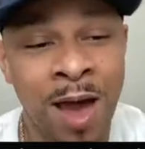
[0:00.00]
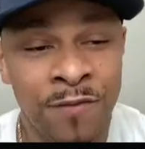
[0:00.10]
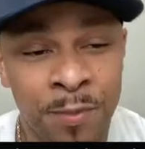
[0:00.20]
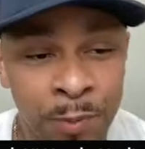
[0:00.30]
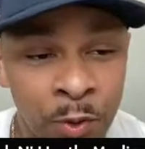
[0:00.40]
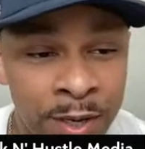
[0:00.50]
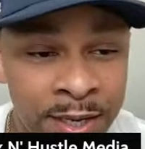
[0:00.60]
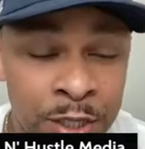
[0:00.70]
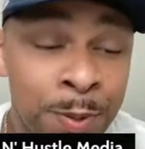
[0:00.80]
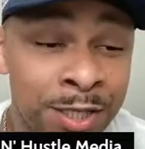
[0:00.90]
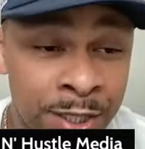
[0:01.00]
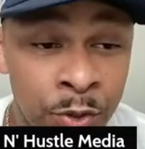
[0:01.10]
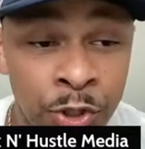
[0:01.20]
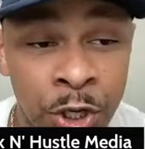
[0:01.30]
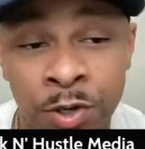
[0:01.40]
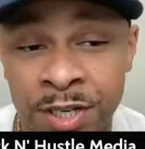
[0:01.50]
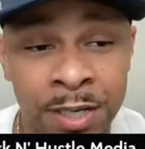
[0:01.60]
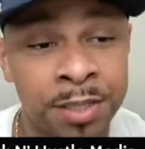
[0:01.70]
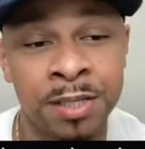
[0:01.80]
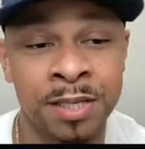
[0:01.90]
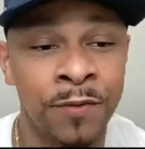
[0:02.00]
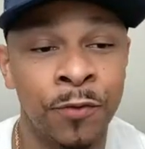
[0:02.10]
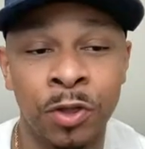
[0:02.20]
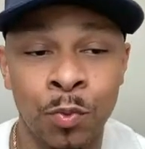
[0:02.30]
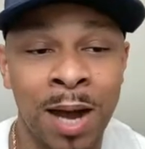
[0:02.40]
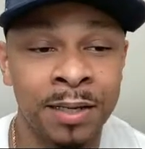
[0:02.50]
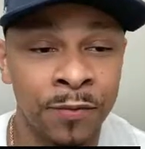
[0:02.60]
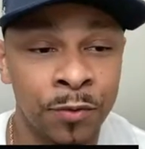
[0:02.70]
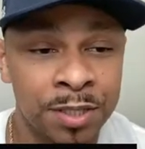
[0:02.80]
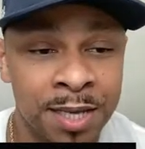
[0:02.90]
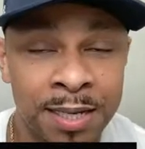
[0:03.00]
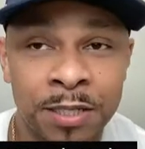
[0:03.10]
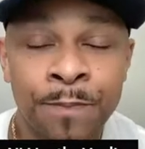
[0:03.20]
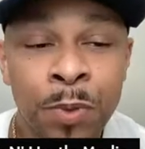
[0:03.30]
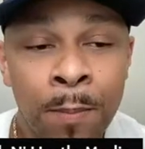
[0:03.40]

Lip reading: an employee, especially in New Jersey, and this is different throughout different states,